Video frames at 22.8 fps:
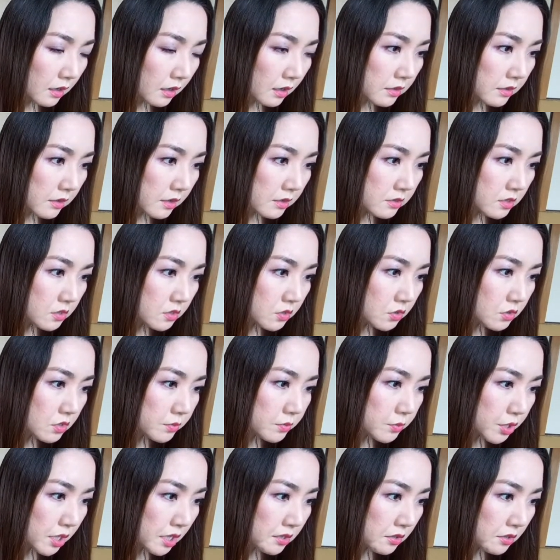There's a YouTube
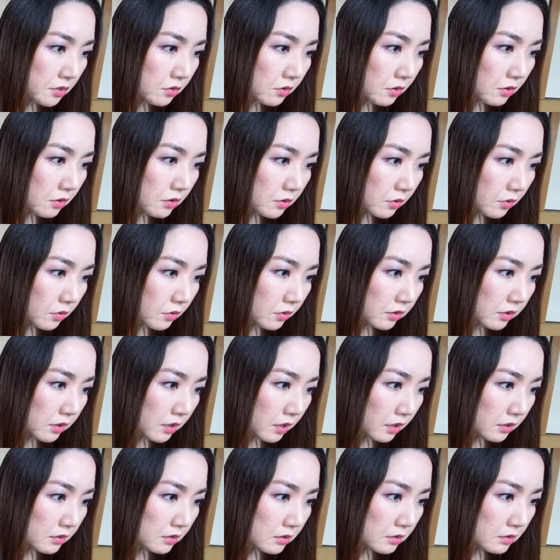channel called
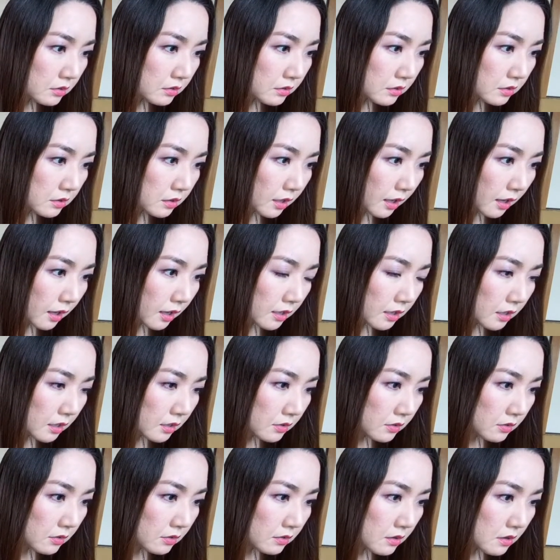Otaku
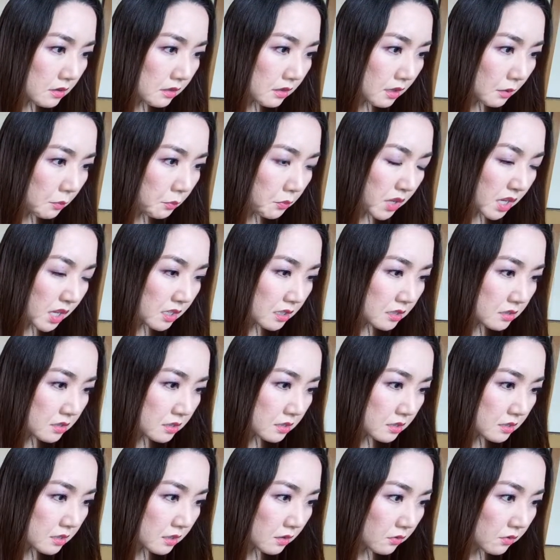Daikun that made a
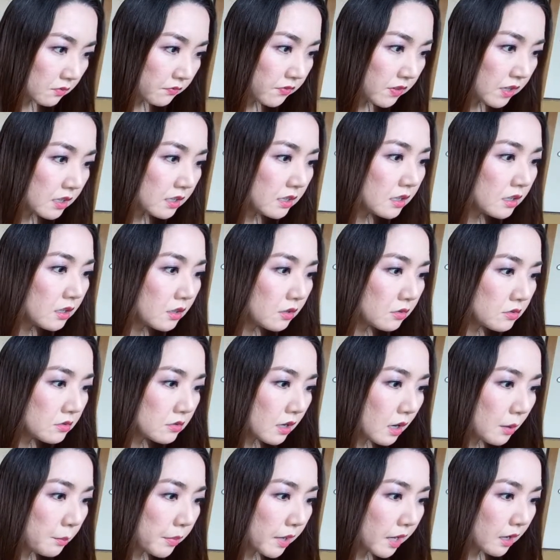detailed video
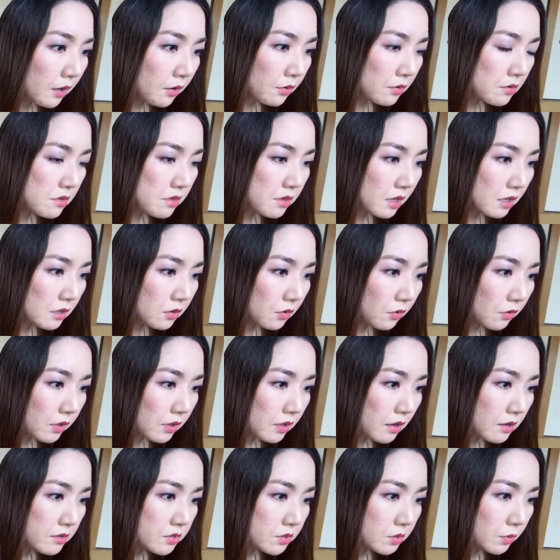about the
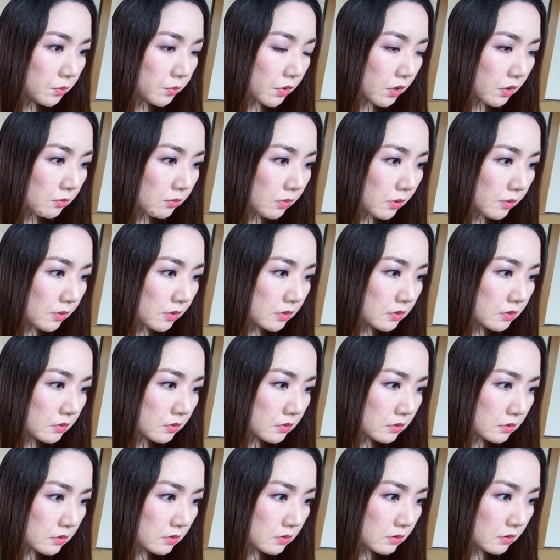localizer problem.
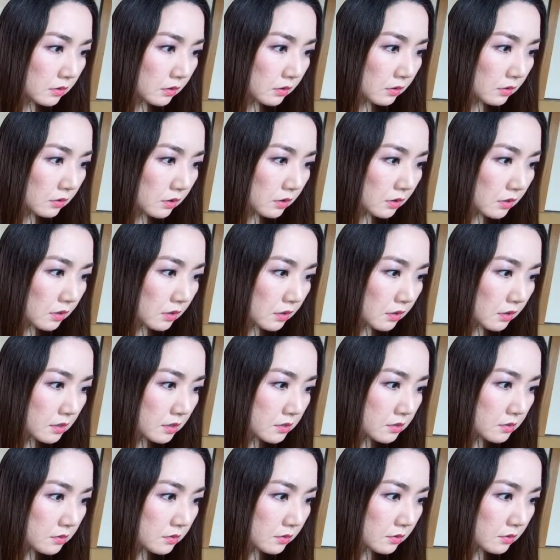Cool. I
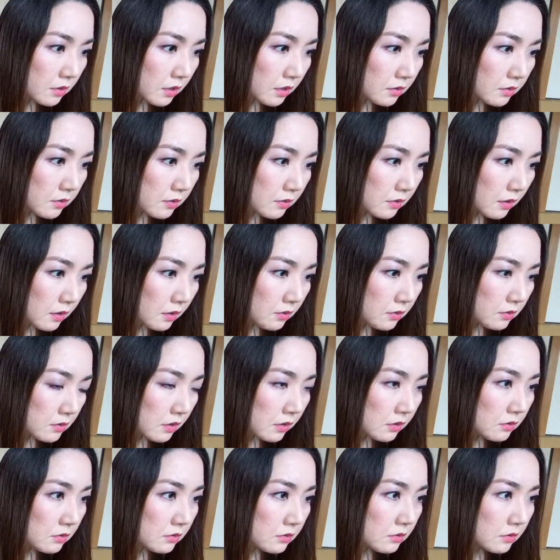should look into that.
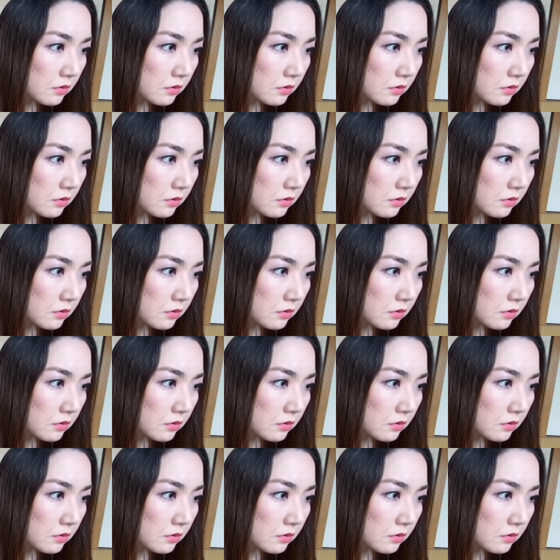Otaku.